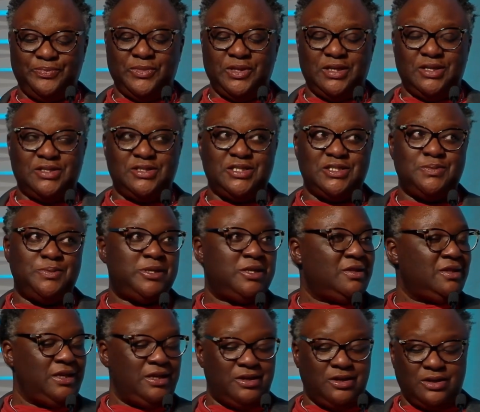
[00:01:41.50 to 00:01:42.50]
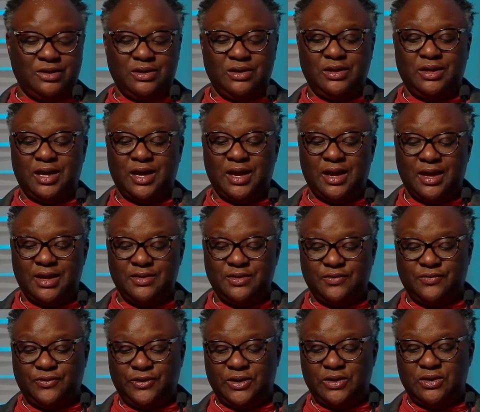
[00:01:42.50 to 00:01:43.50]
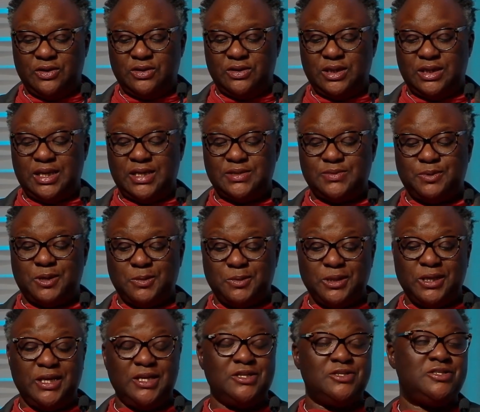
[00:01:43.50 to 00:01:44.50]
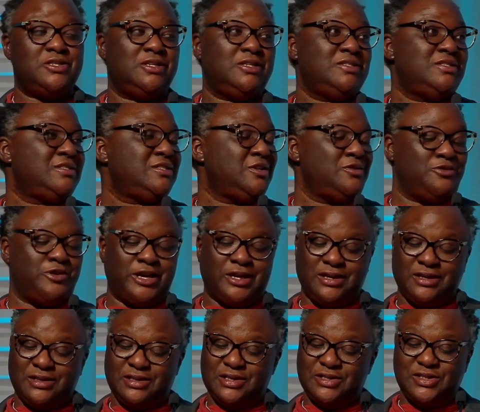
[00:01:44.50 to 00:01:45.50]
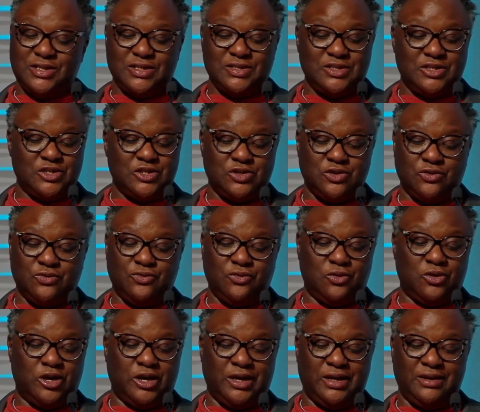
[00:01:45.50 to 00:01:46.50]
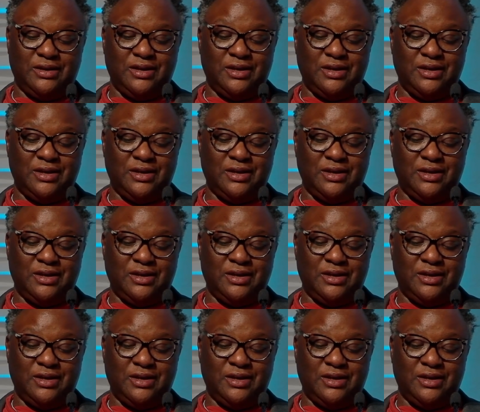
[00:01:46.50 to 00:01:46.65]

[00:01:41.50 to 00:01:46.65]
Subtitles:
She's been a leader in the field and has publications and recognitions to show for it,